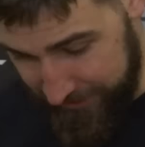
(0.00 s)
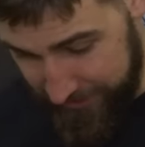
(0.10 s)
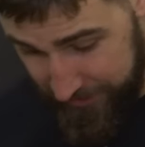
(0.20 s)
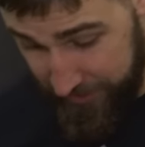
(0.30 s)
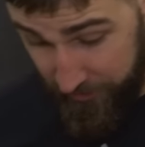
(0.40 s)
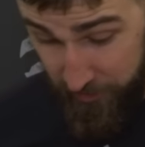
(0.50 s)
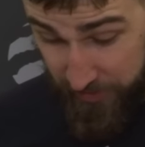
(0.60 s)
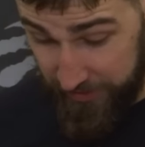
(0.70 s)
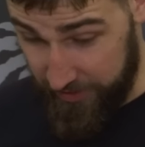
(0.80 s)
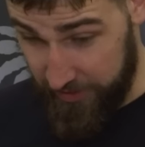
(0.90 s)
You know, we
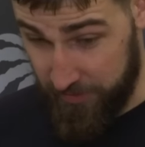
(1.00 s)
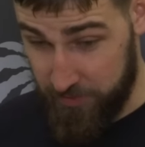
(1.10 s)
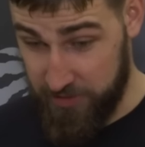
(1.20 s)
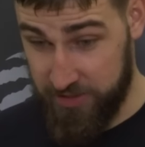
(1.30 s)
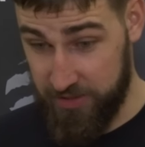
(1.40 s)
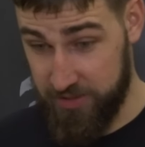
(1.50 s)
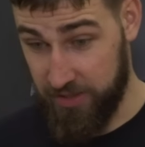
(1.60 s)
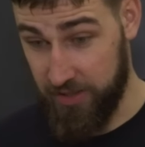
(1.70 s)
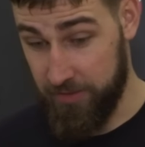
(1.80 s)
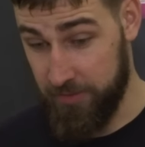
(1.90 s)
played a
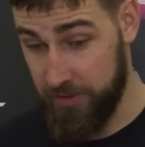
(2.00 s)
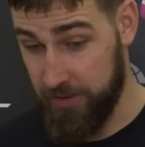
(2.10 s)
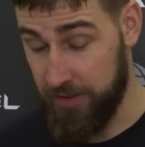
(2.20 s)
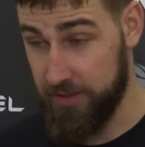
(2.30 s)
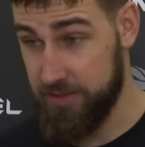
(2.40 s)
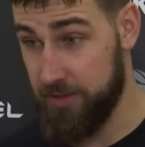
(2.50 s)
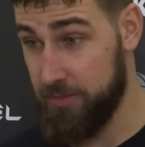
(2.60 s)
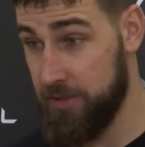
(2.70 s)
preseason game against them.